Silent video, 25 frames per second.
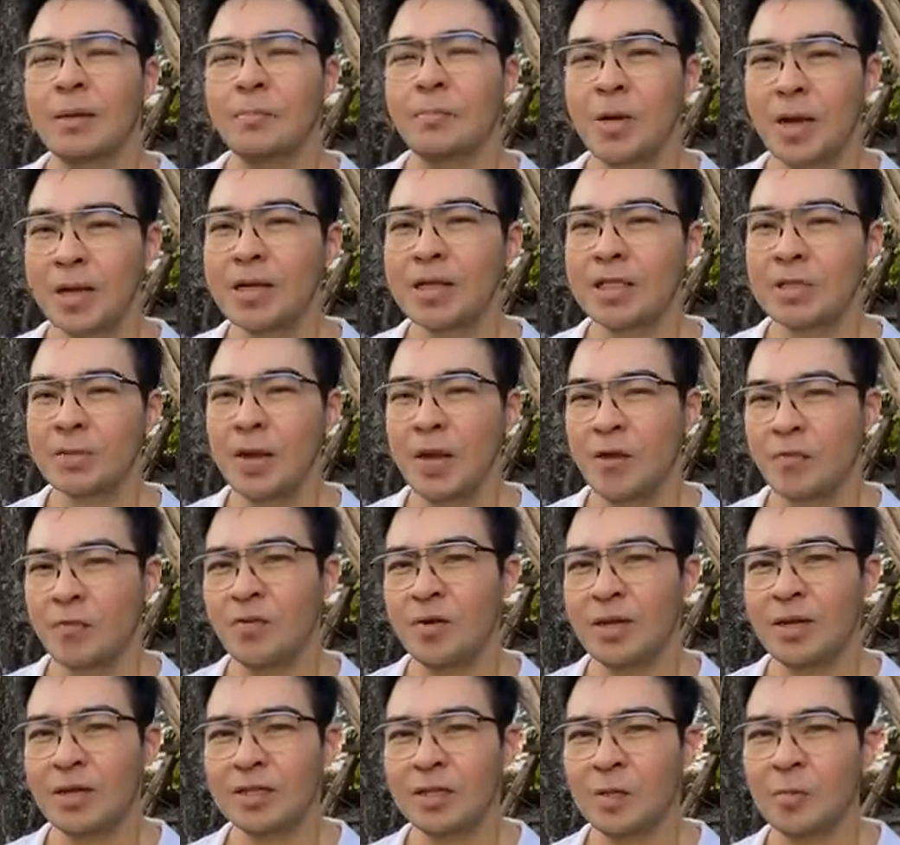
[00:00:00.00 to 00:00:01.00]
practice
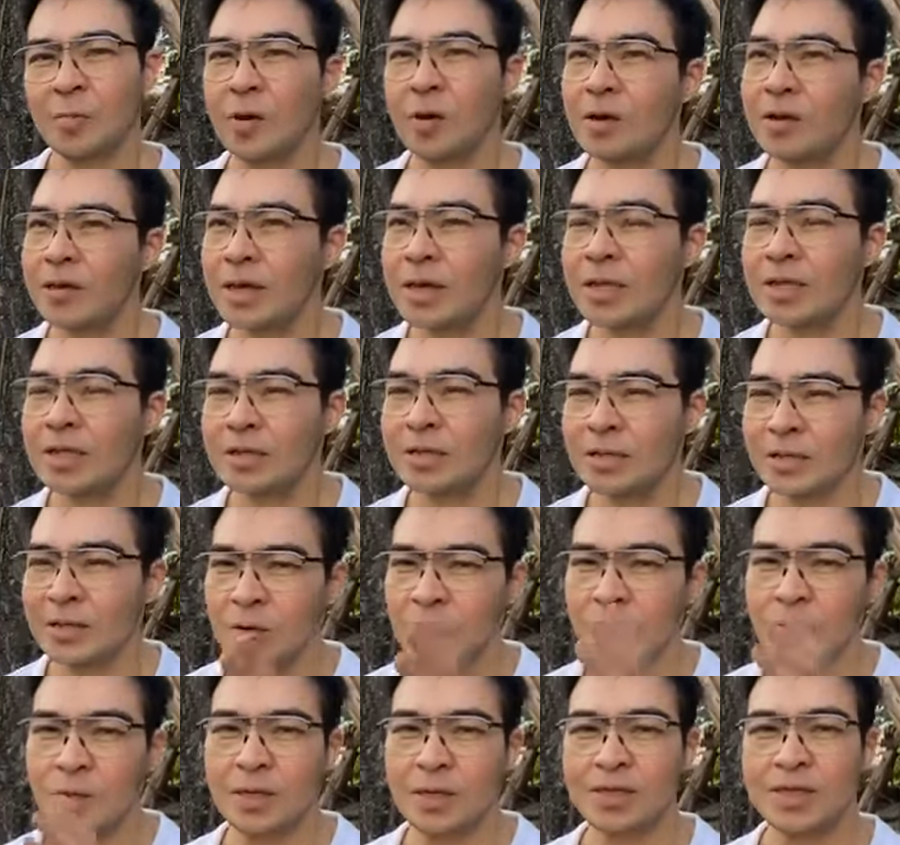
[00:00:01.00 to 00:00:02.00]
mindfulness among
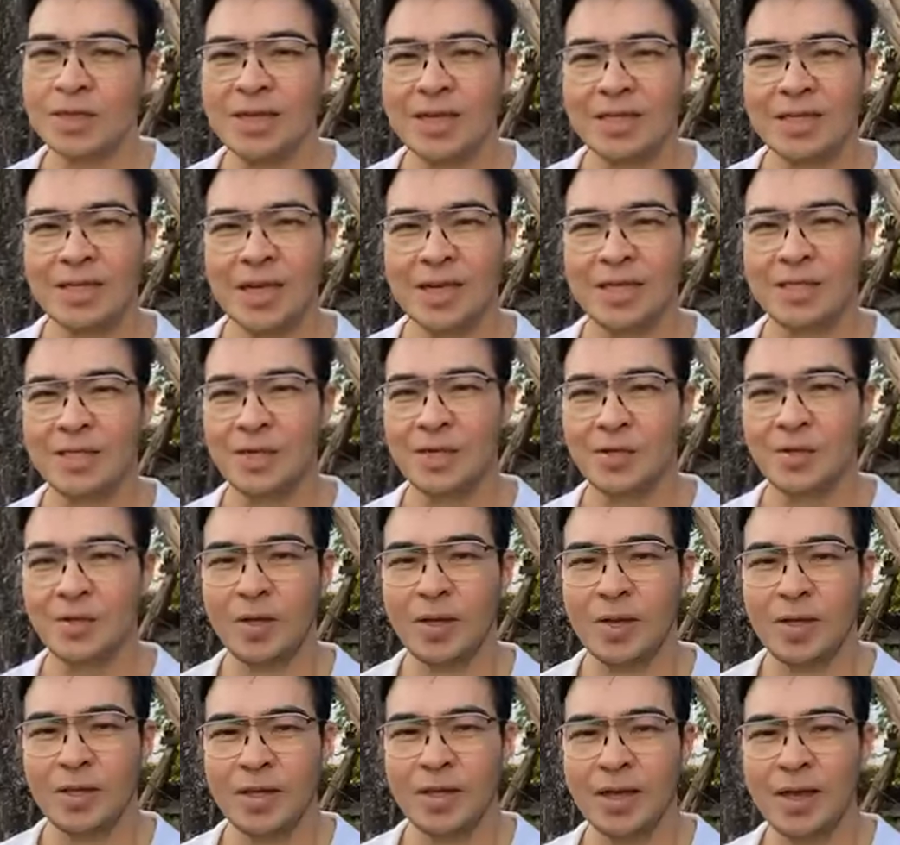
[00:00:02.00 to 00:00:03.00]
nature, watching the sunset
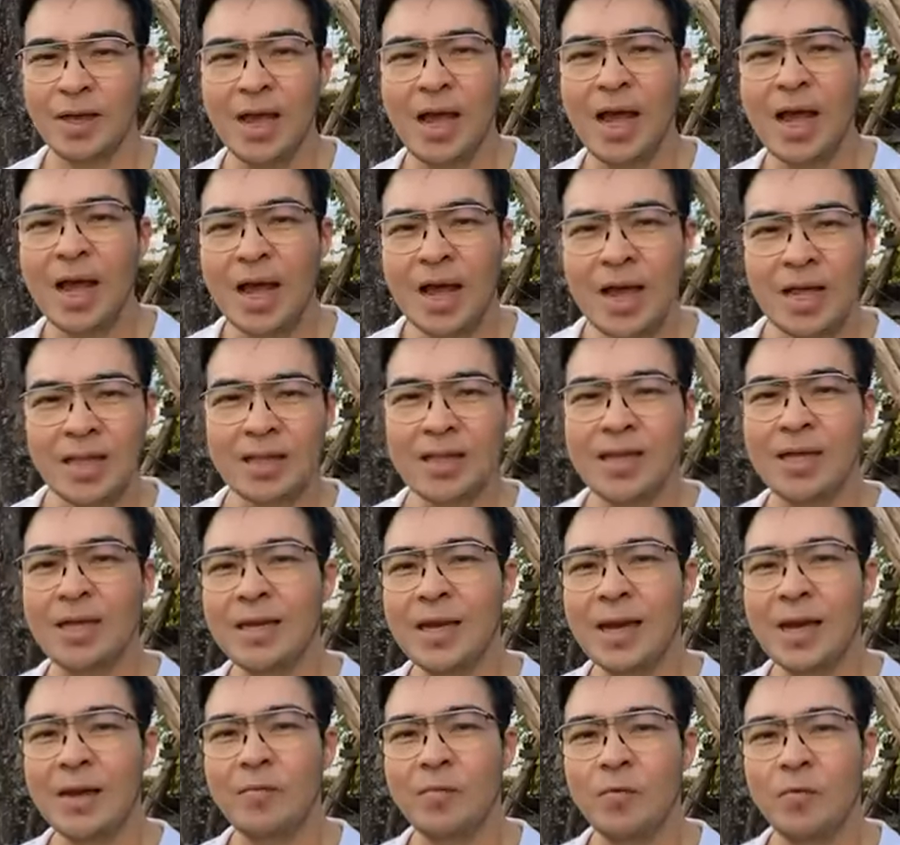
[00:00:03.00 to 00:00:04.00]
together. I
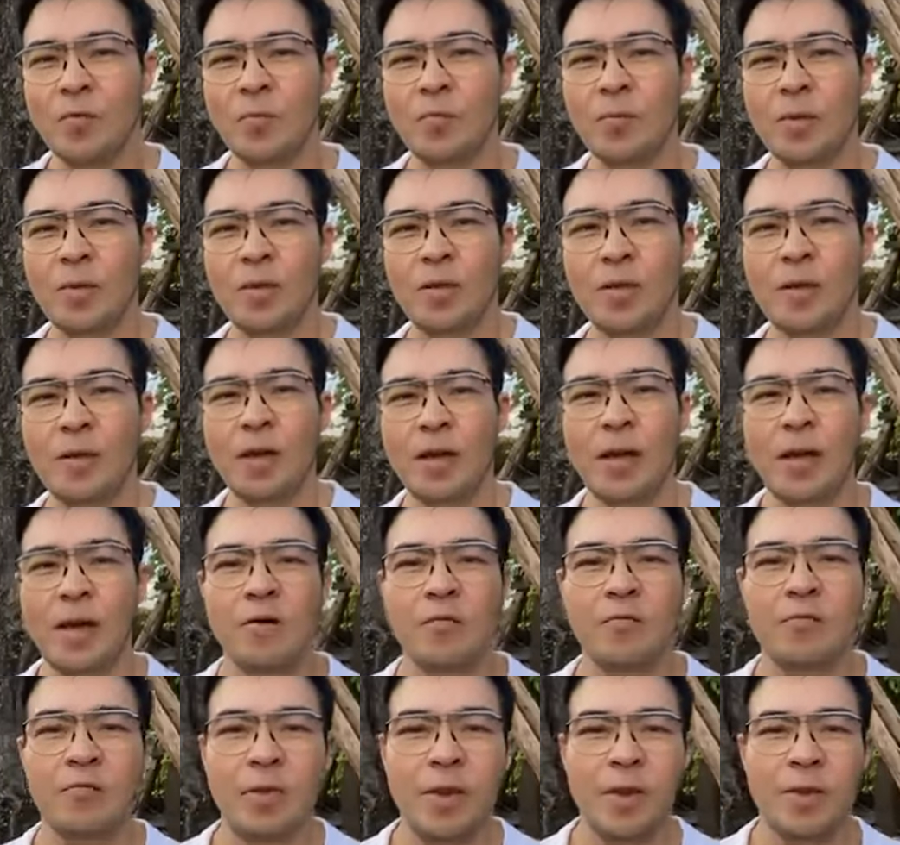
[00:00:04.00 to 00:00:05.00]
think that would be
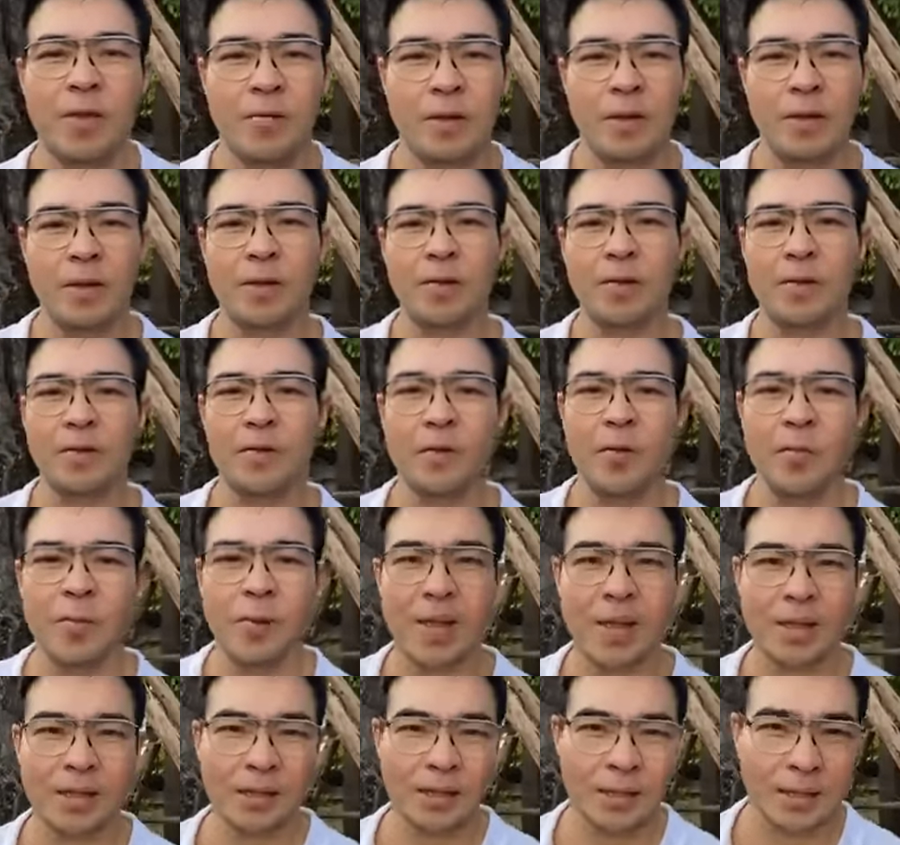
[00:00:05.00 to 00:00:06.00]
a very
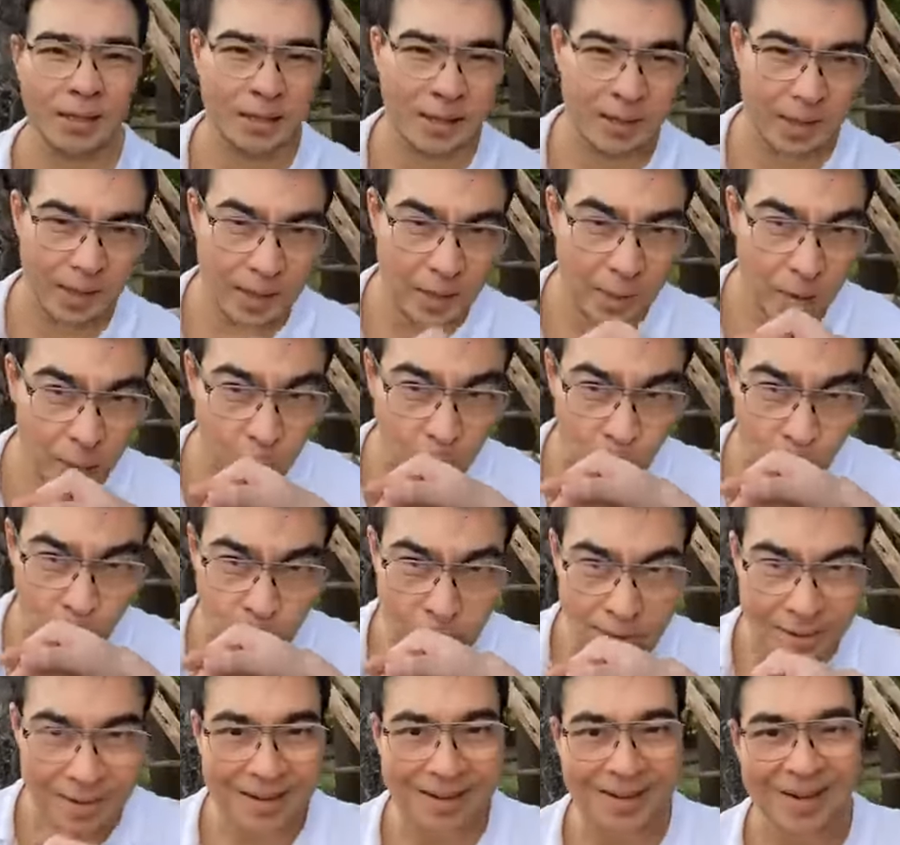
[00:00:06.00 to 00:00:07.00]
romantic date,
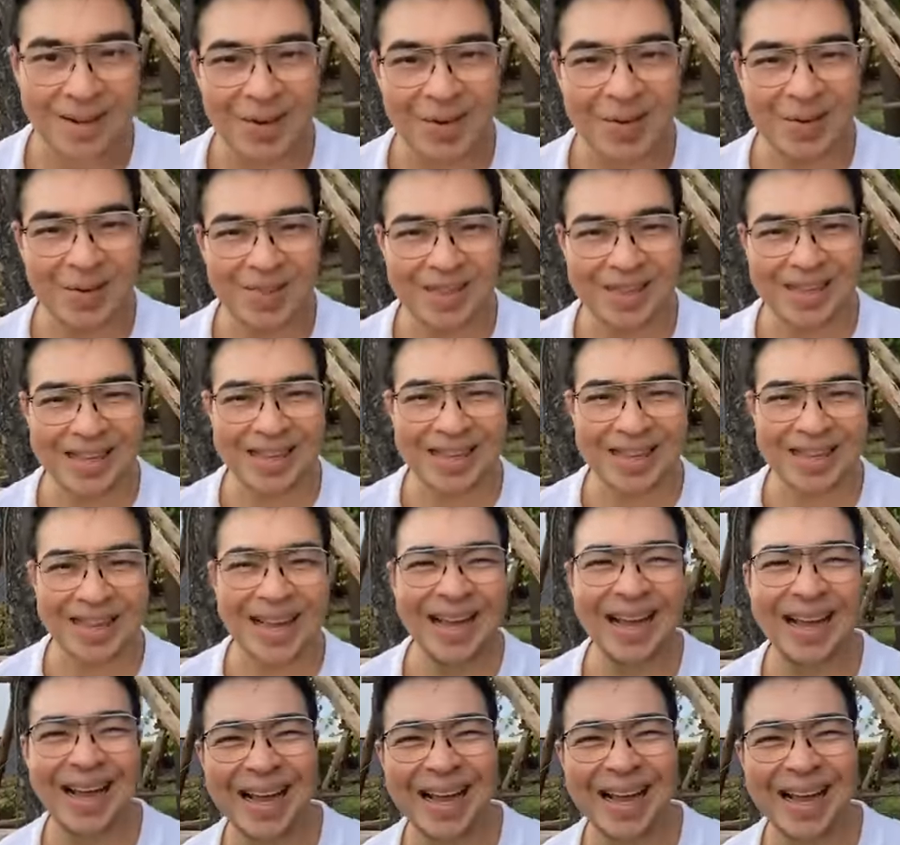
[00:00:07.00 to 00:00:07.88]
don't you think?